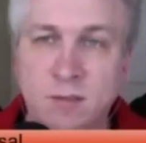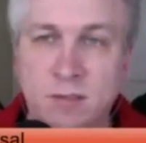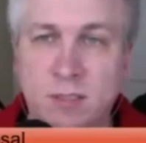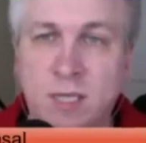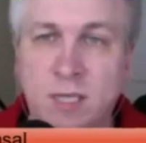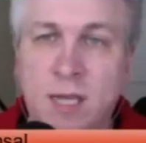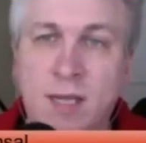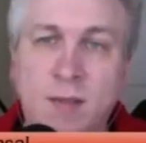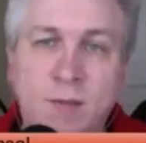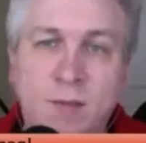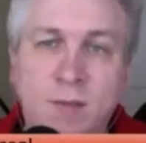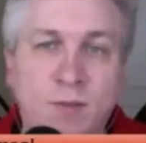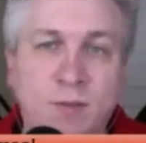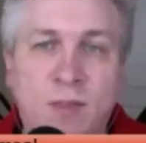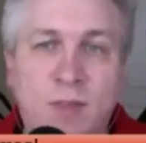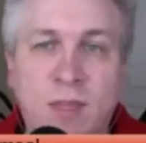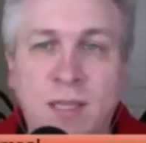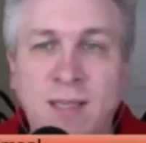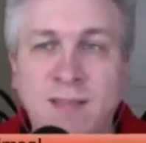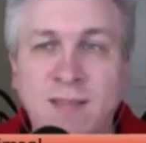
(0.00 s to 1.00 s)
styles,
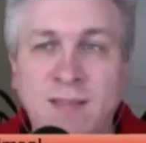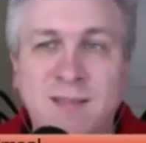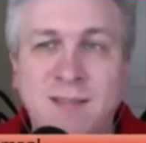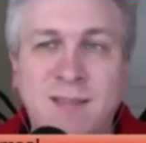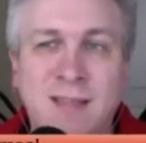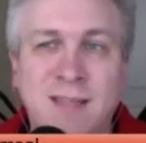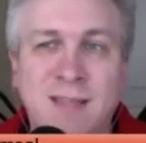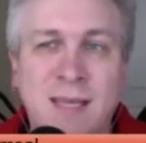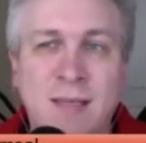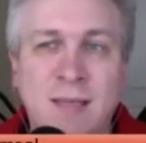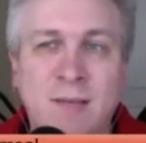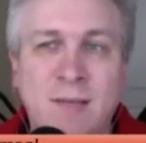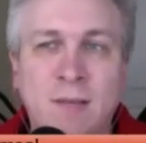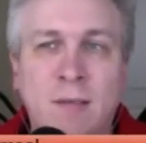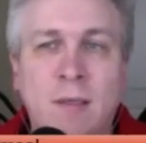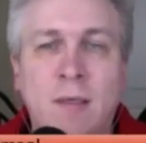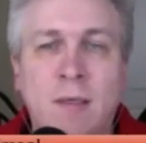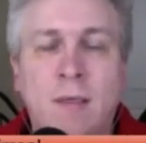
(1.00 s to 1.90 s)
things that,